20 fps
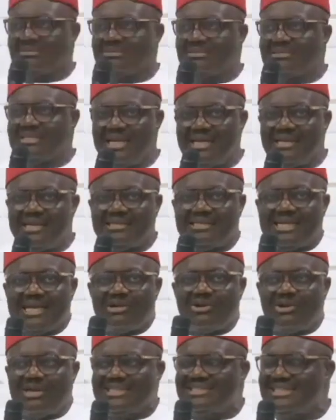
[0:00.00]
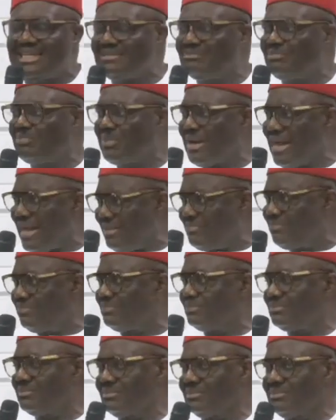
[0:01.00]
Honorable Dominic
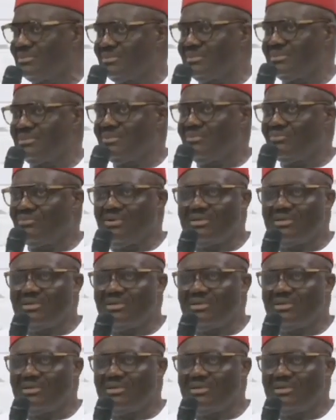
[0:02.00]
Okafor has denied